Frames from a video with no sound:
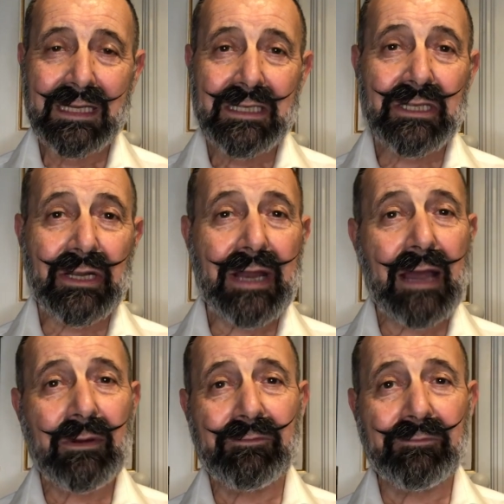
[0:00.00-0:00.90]
So
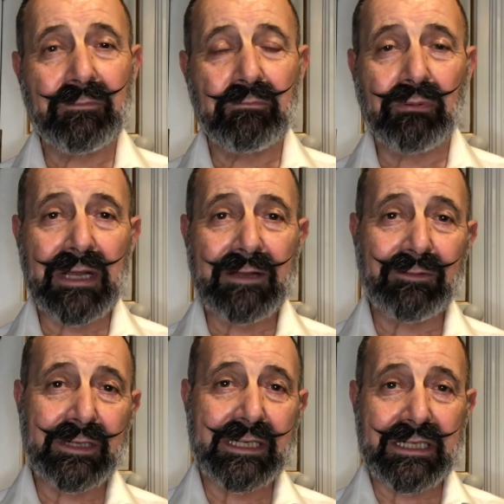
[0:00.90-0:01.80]
now we've
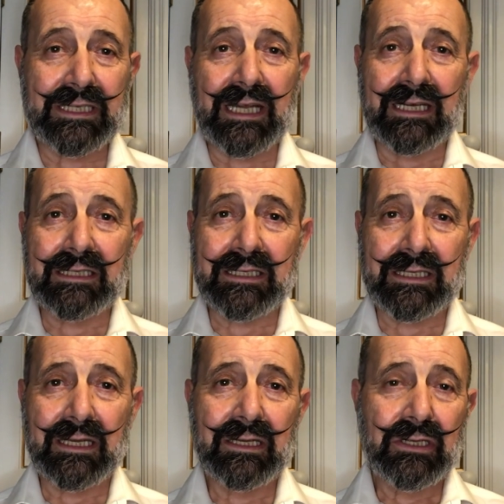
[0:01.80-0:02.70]
briefly
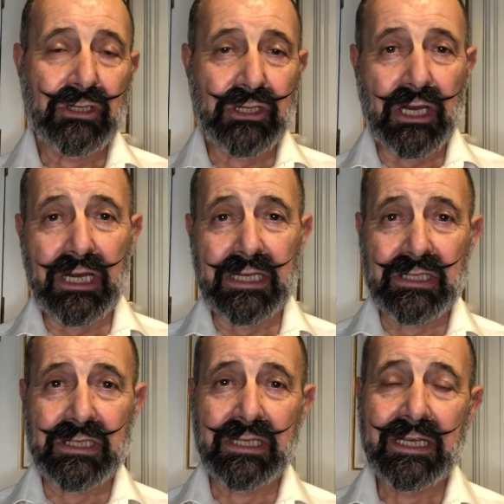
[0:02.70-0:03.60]
discussed
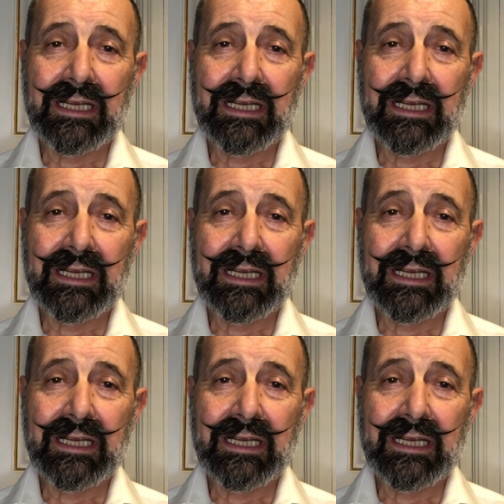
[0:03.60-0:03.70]
shirts,